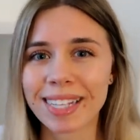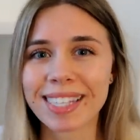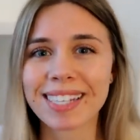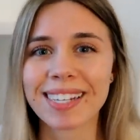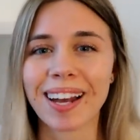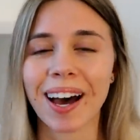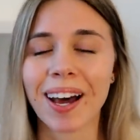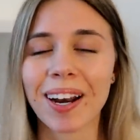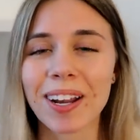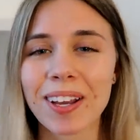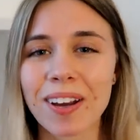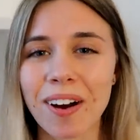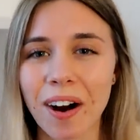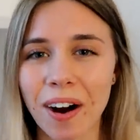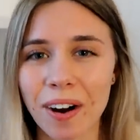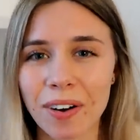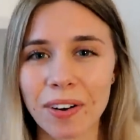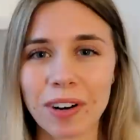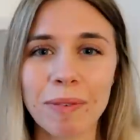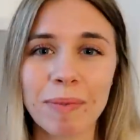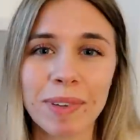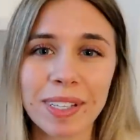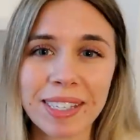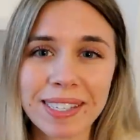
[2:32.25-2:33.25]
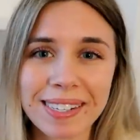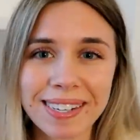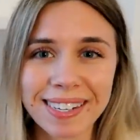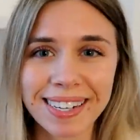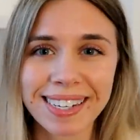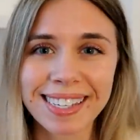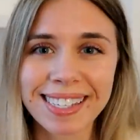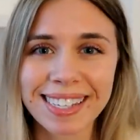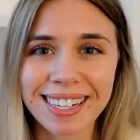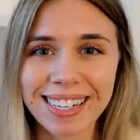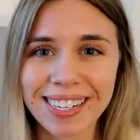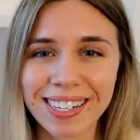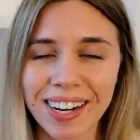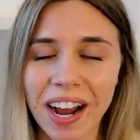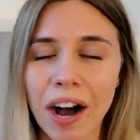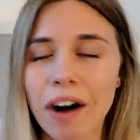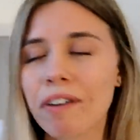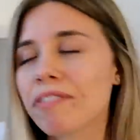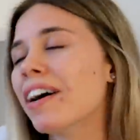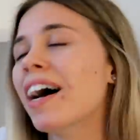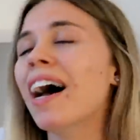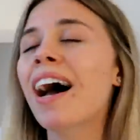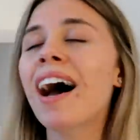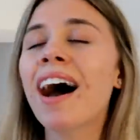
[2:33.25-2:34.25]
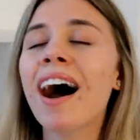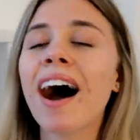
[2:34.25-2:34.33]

It's not a yarn room. It's just the shelf.